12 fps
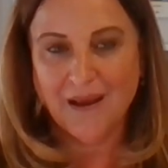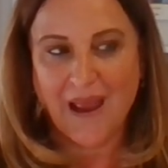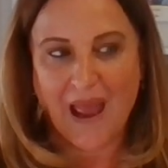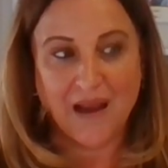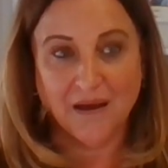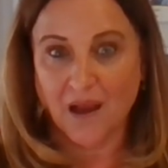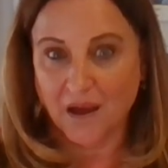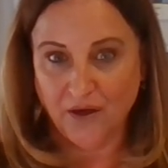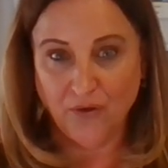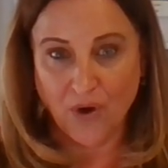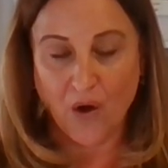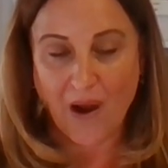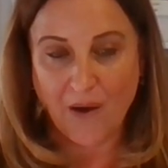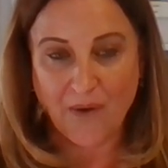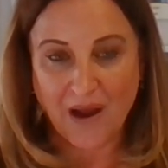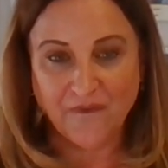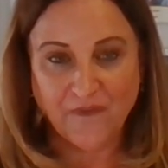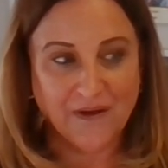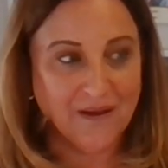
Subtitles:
And you know how I feel.